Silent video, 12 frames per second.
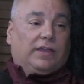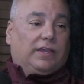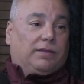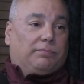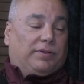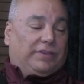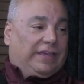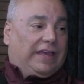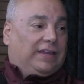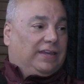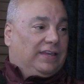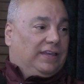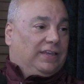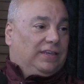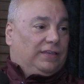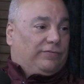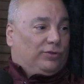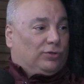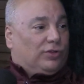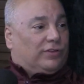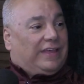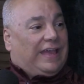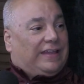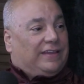but yet if you looked
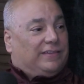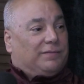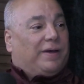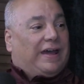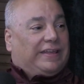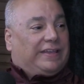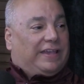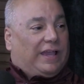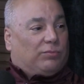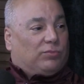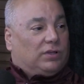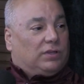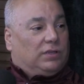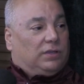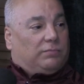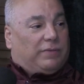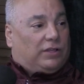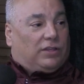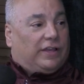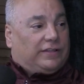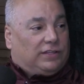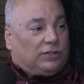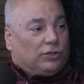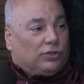at the body camera, my client
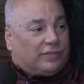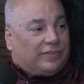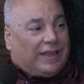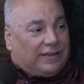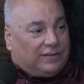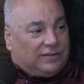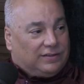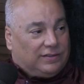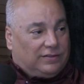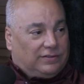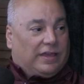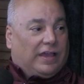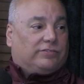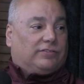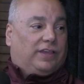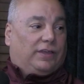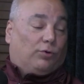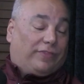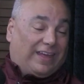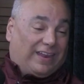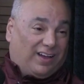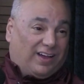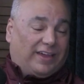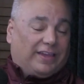didn't look that intoxicated or that
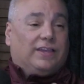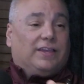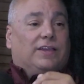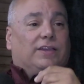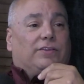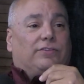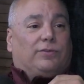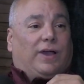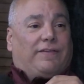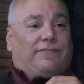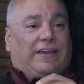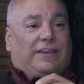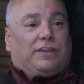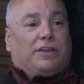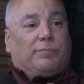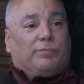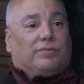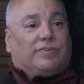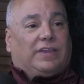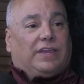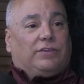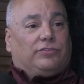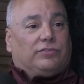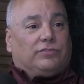high. So I've had a number of
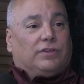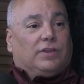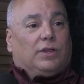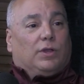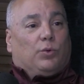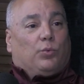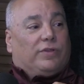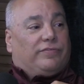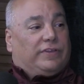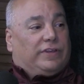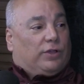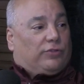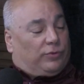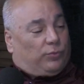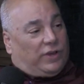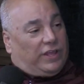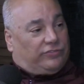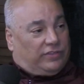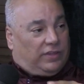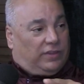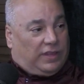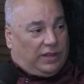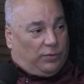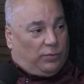cases where videos, the one I said
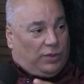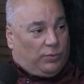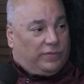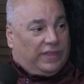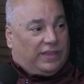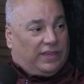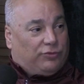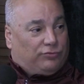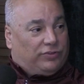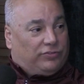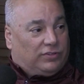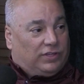that I won that case recently,